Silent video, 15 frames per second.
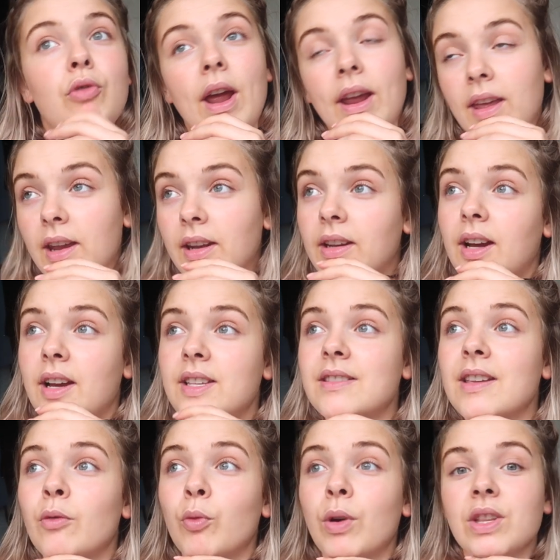
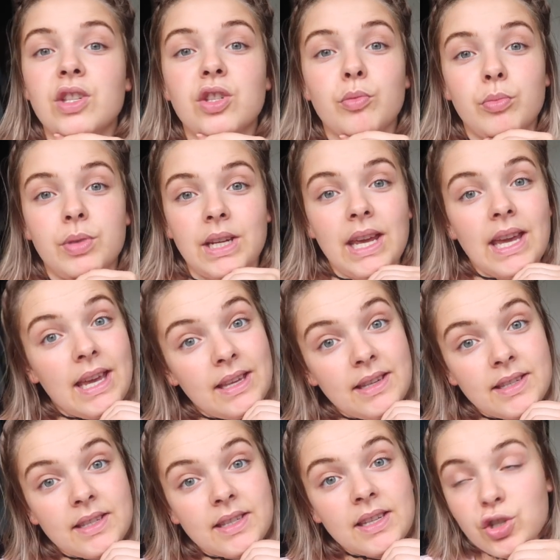recognizing when somebody
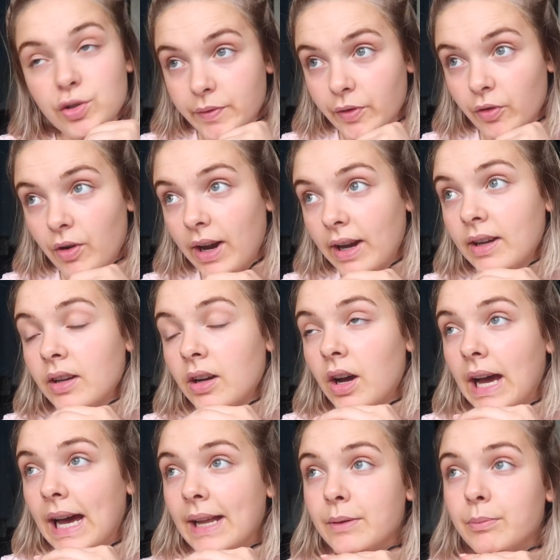is suffering
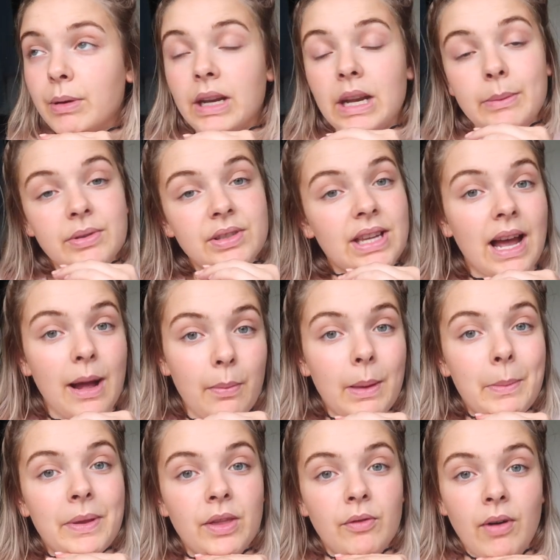and being able to help
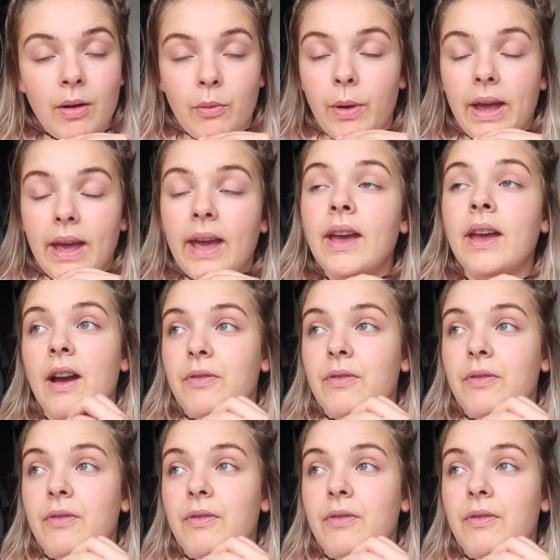them in the right way.